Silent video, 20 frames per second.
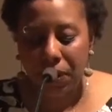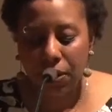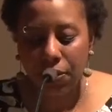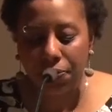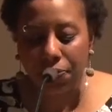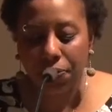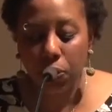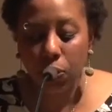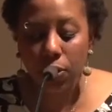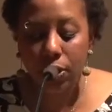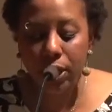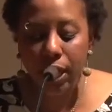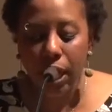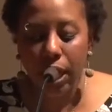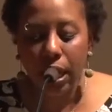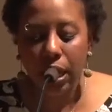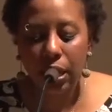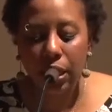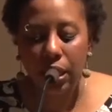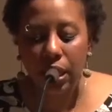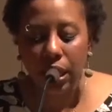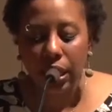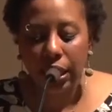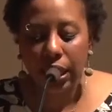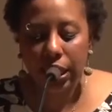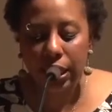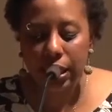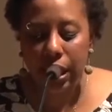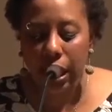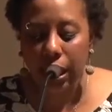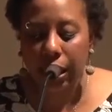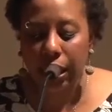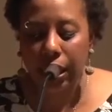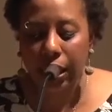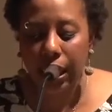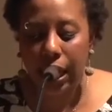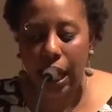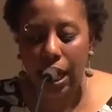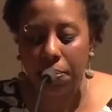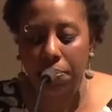Florida,
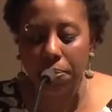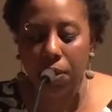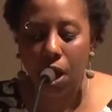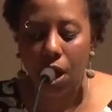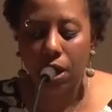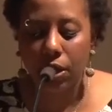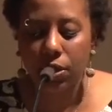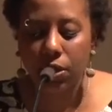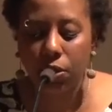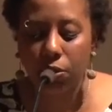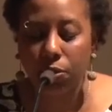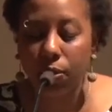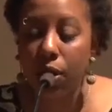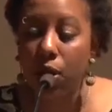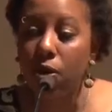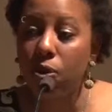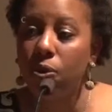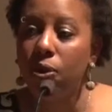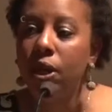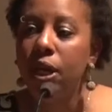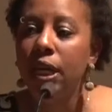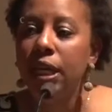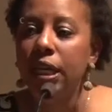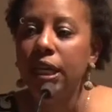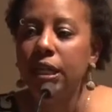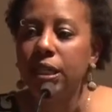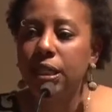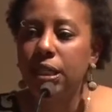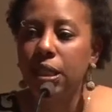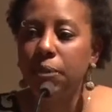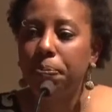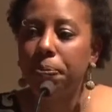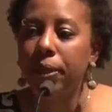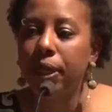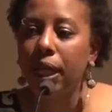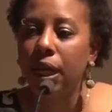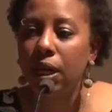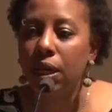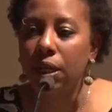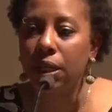Kentucky hemlocks grow in
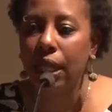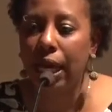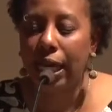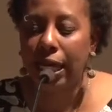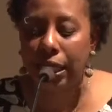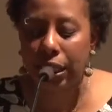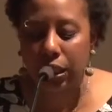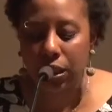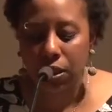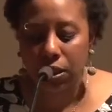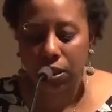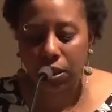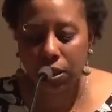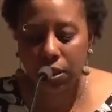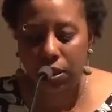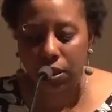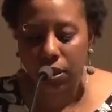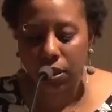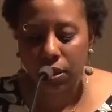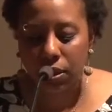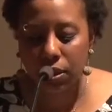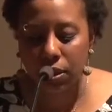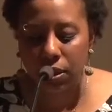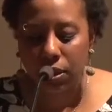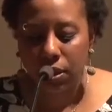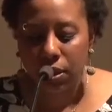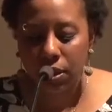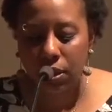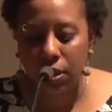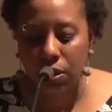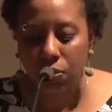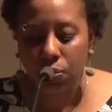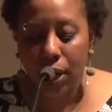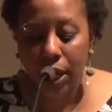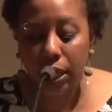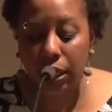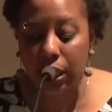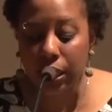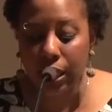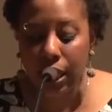sepia light.
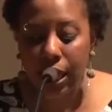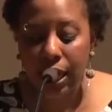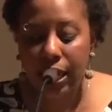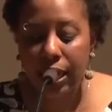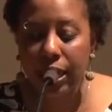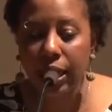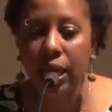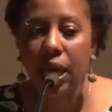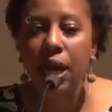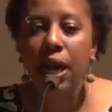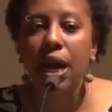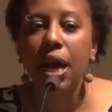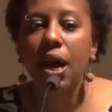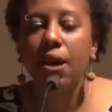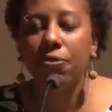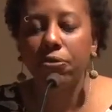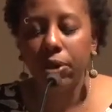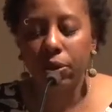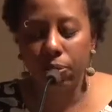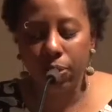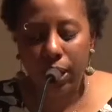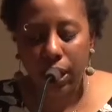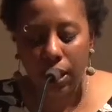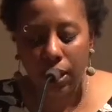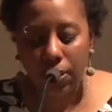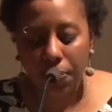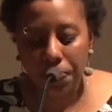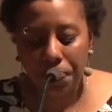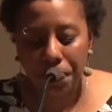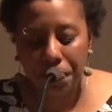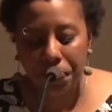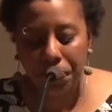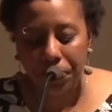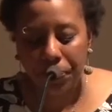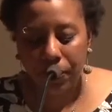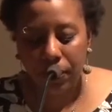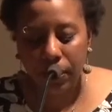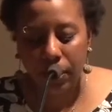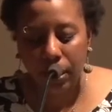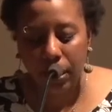Red clay everywhere.
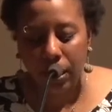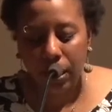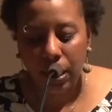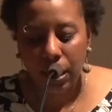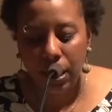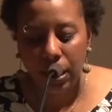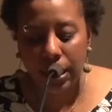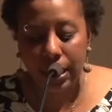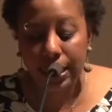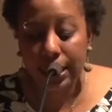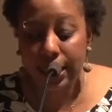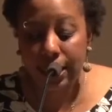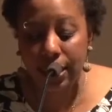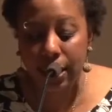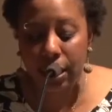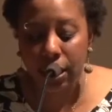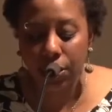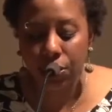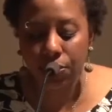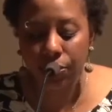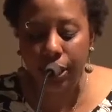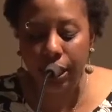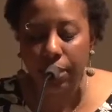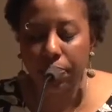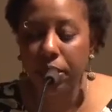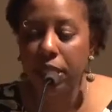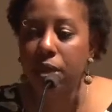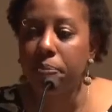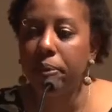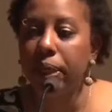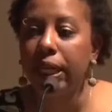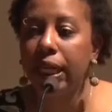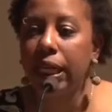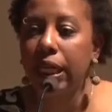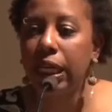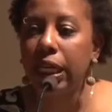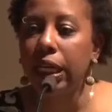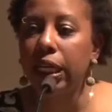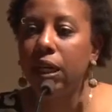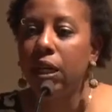This isn't a dream. In the
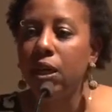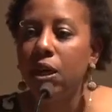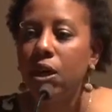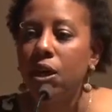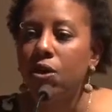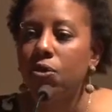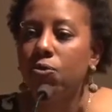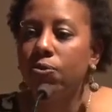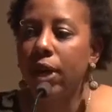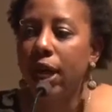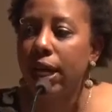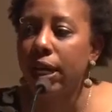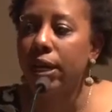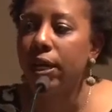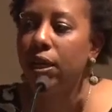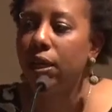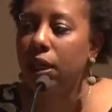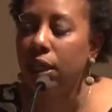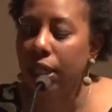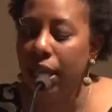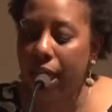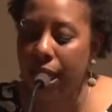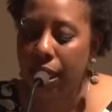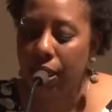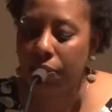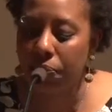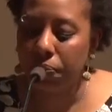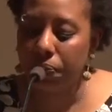beginning, red clay.